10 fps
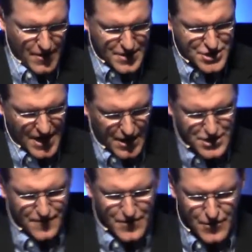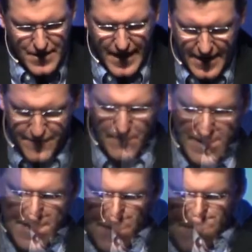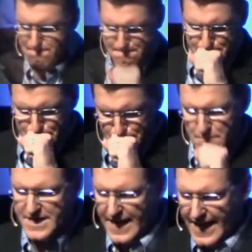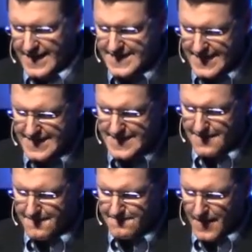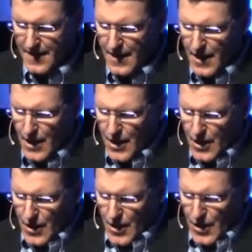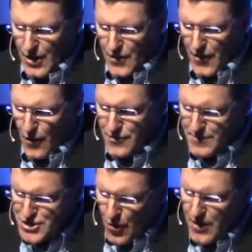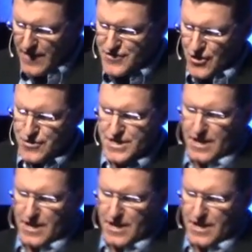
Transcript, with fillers: This challenge for you today and for myself today is this Though the majority of churches in